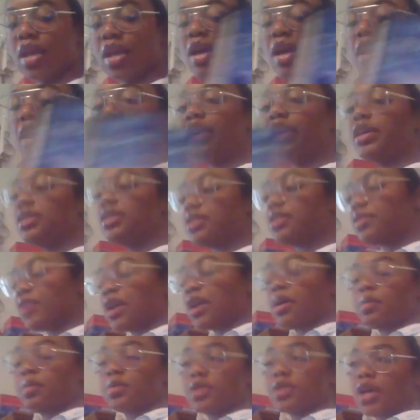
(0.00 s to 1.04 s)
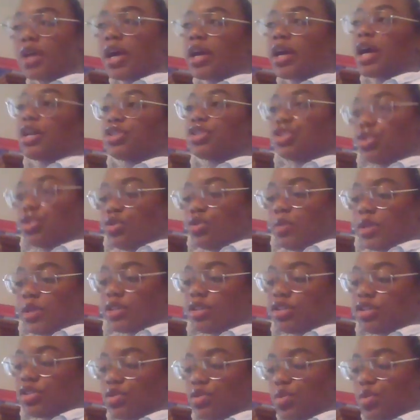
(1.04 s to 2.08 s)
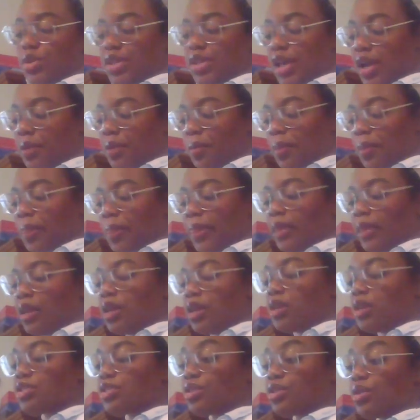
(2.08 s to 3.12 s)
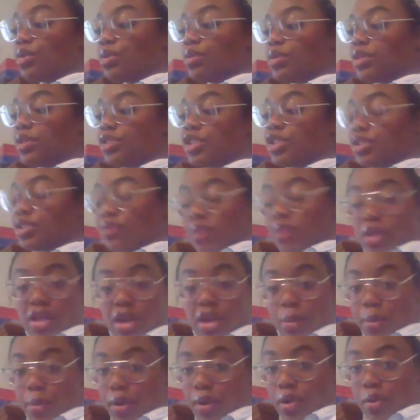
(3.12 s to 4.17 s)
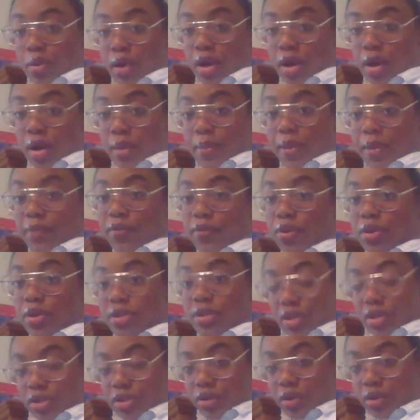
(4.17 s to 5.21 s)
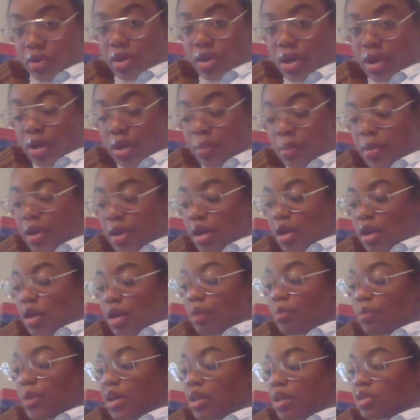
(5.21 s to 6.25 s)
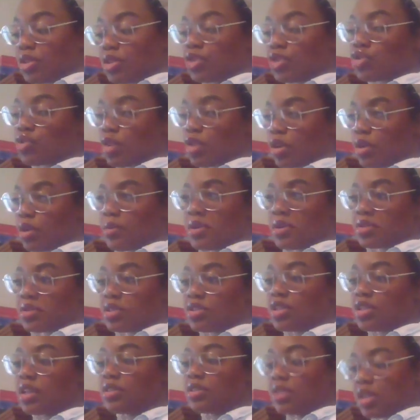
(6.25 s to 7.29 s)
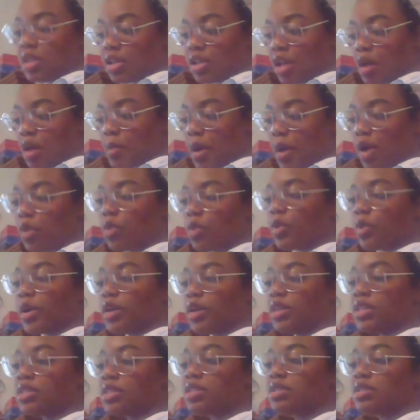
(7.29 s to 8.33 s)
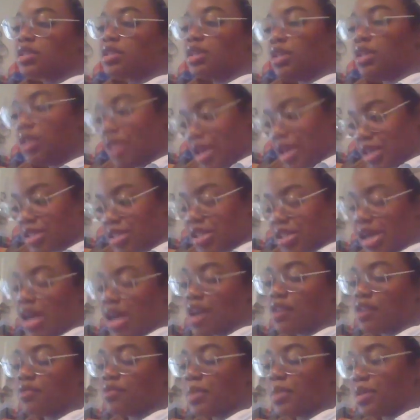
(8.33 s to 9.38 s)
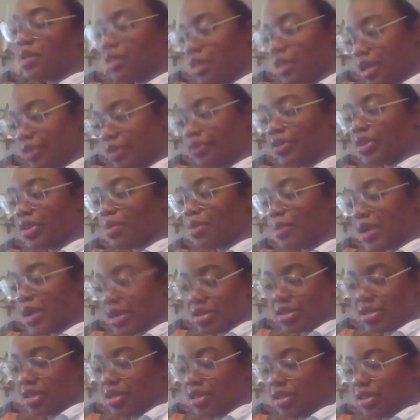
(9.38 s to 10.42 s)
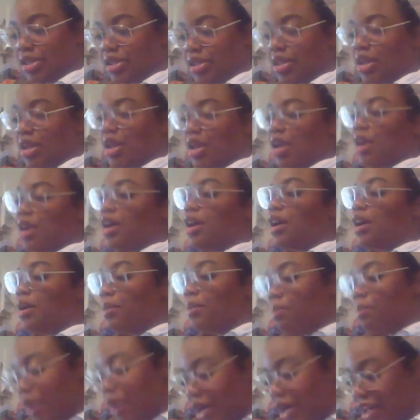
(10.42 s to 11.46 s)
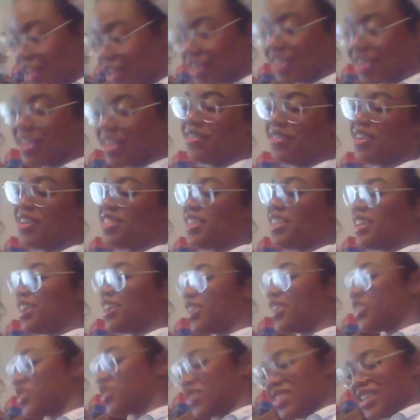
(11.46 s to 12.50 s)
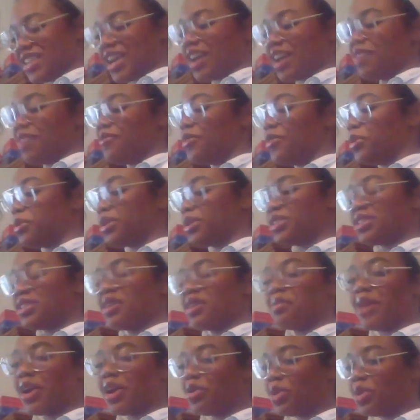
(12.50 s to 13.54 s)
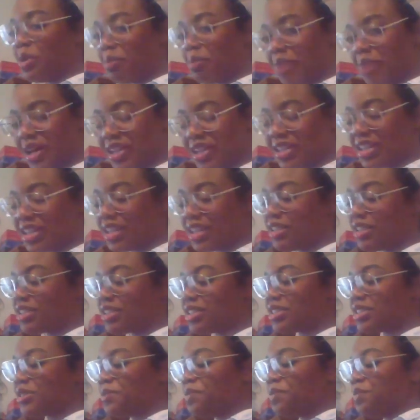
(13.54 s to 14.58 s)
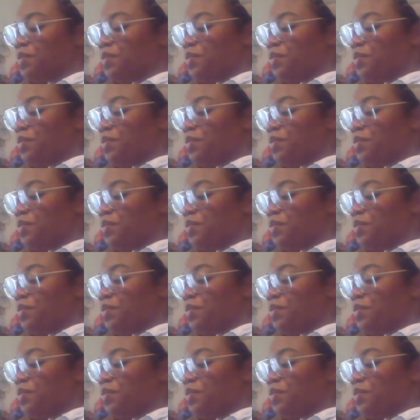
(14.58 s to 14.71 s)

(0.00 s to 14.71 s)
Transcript: And the Ace of Cups, I got 2 messages with that. So she's filling up her own cup and focus on her own cup. But the stronger message that did come out was, yes, I have love for the masculine. But everything else was like, I'm focused on my own abundance.